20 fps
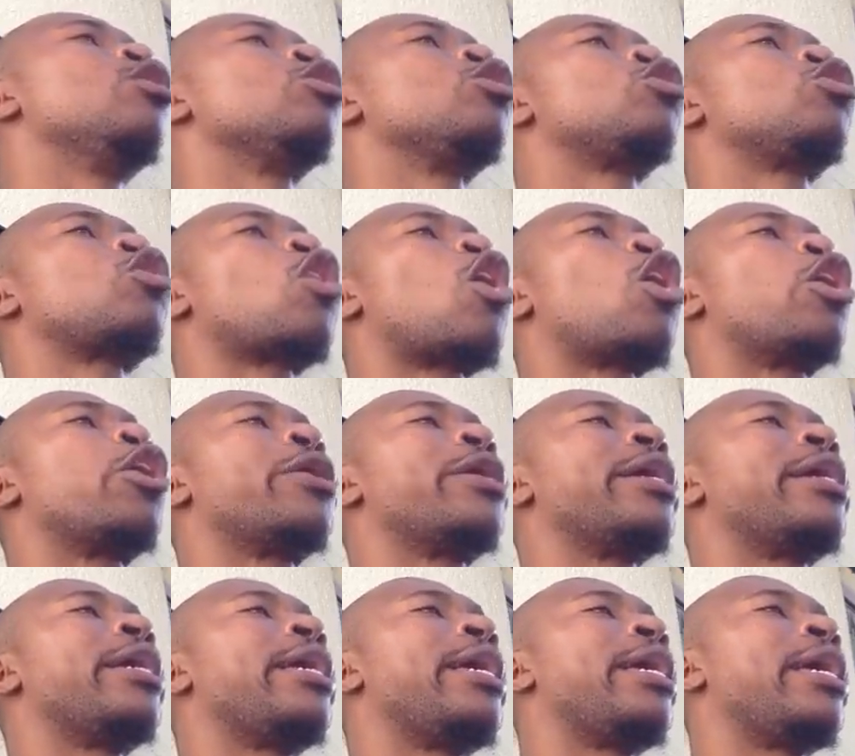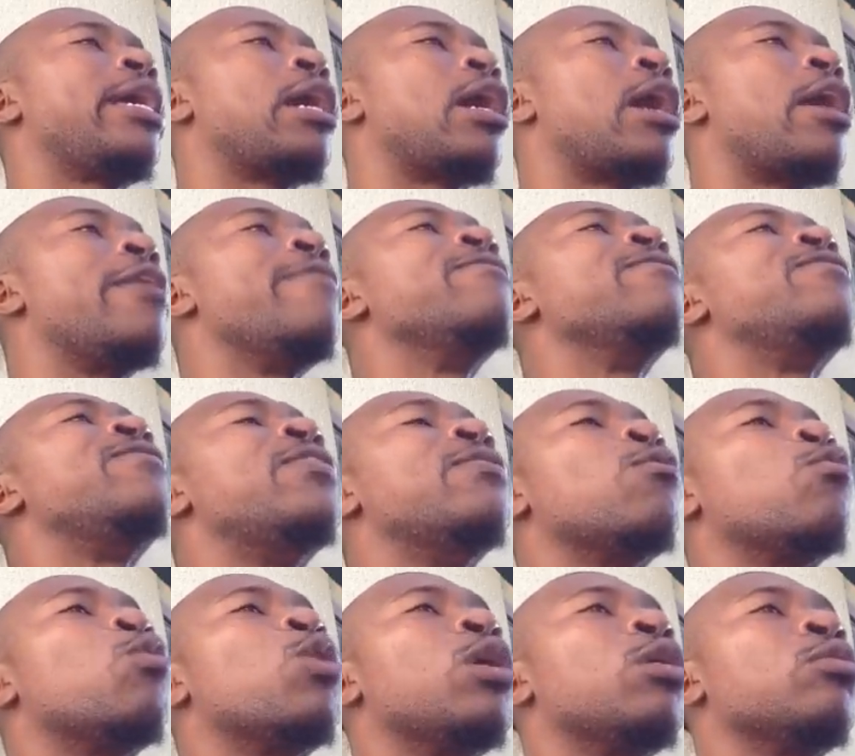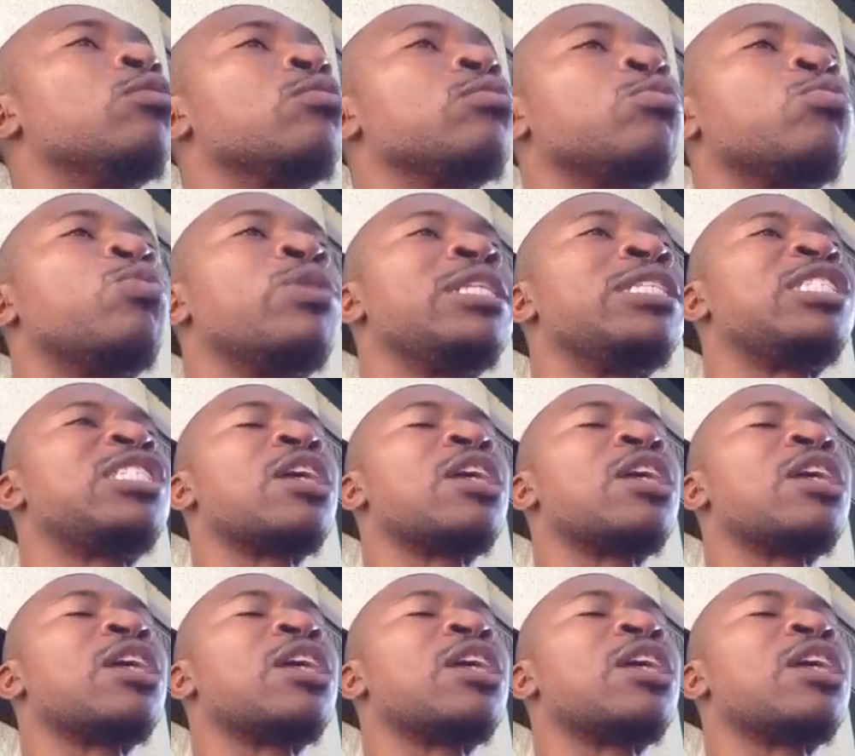start, when